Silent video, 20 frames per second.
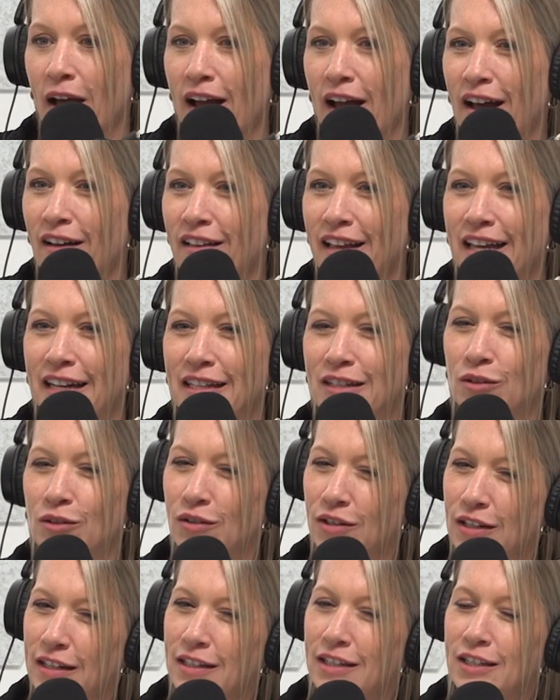about how
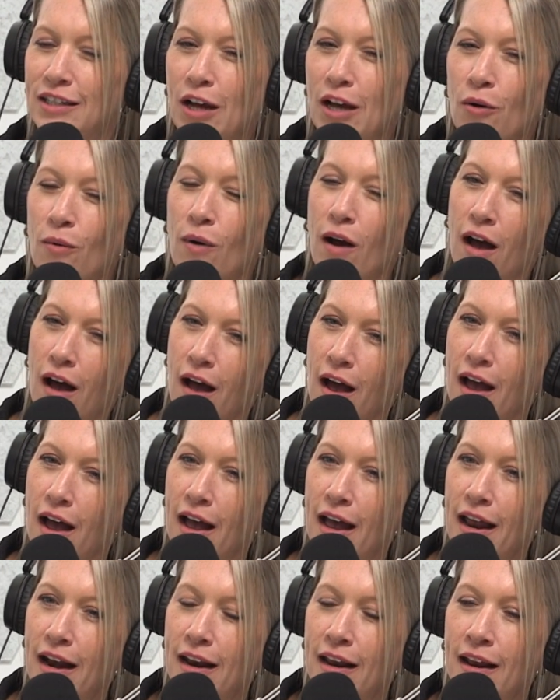it's so
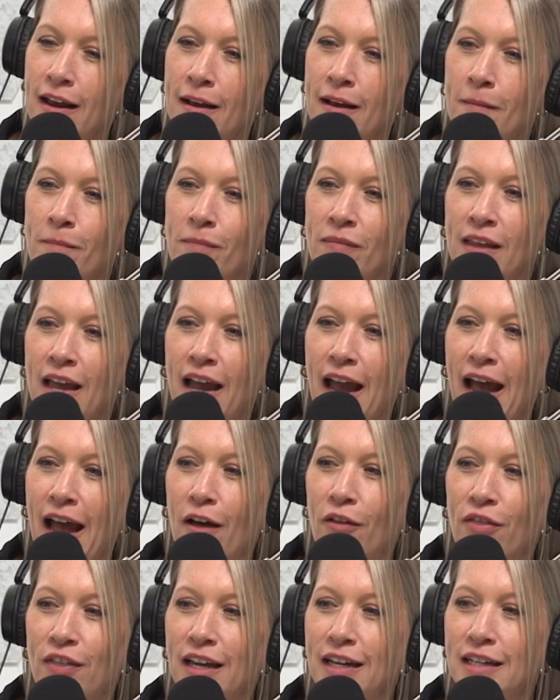odd
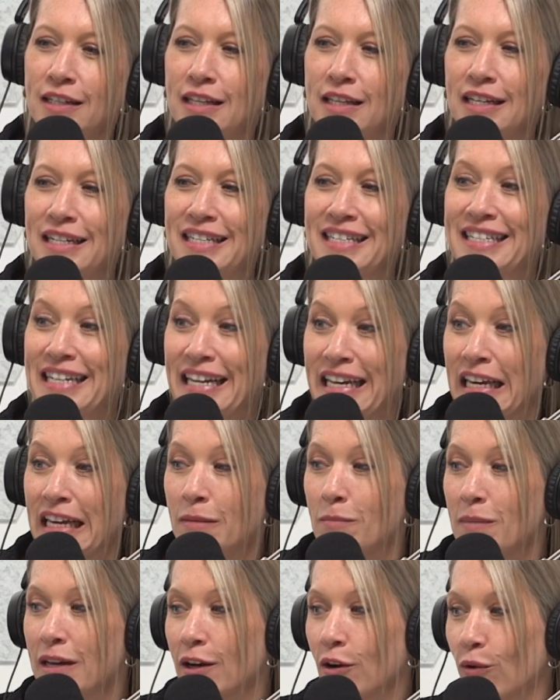how things that
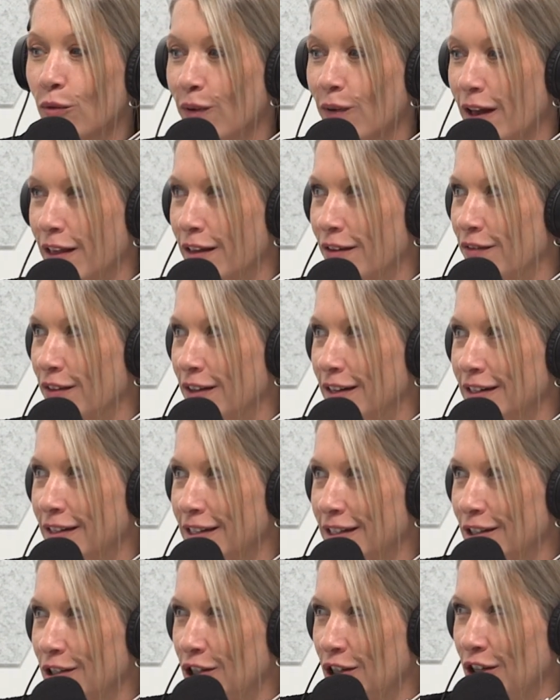seem
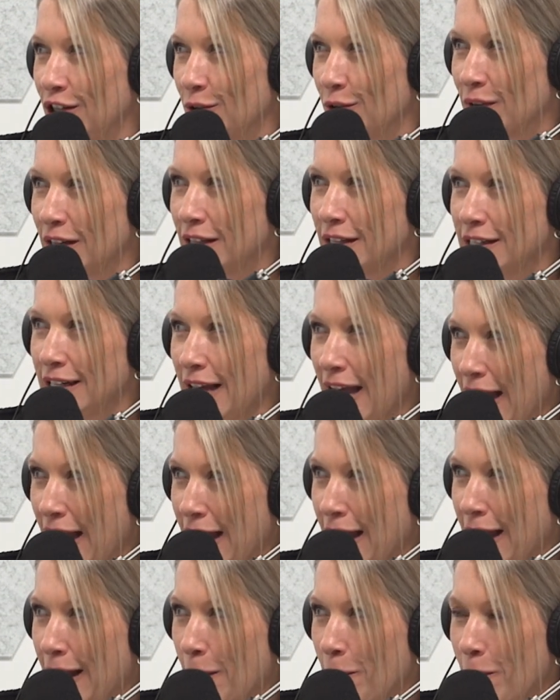irrelevant to you at the
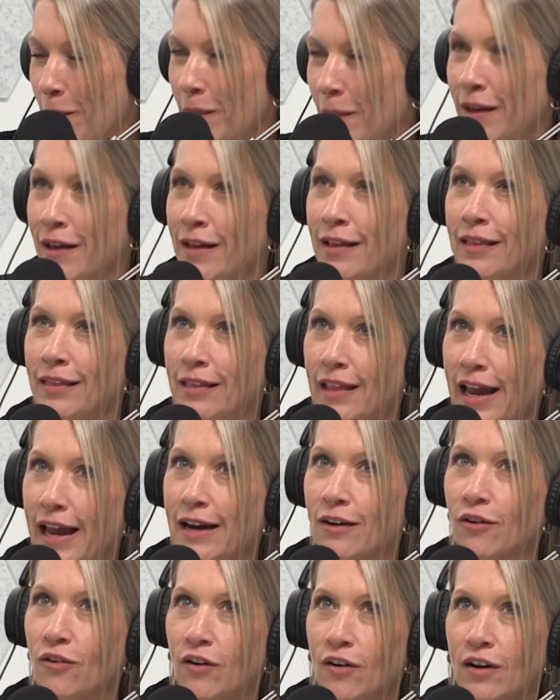time
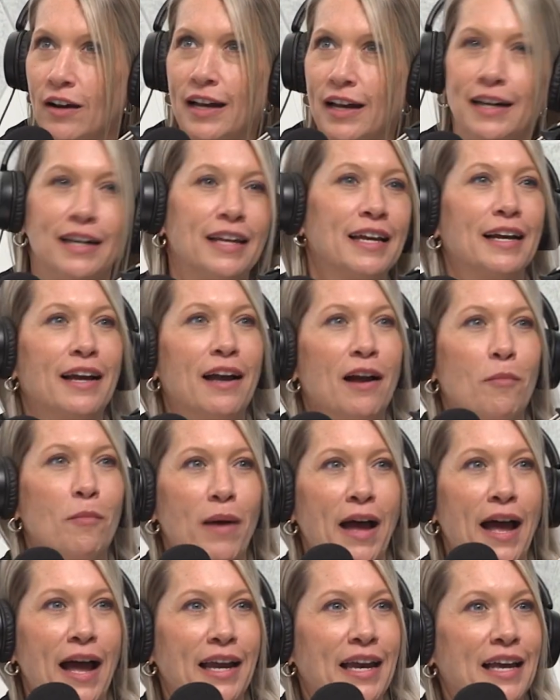later on can come
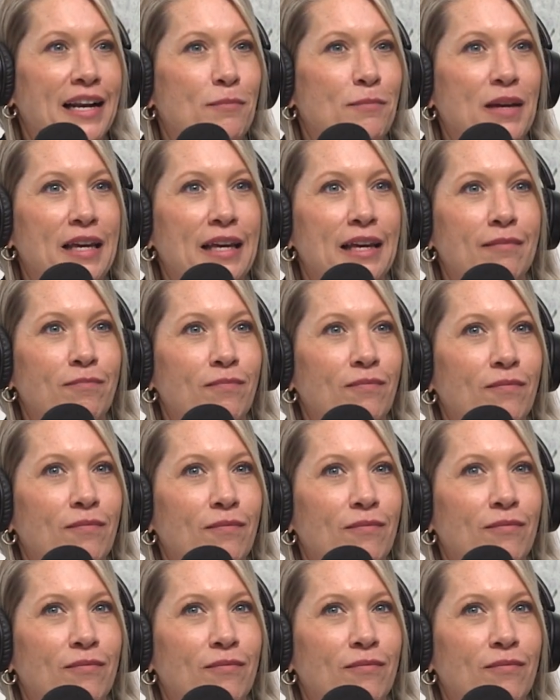back and be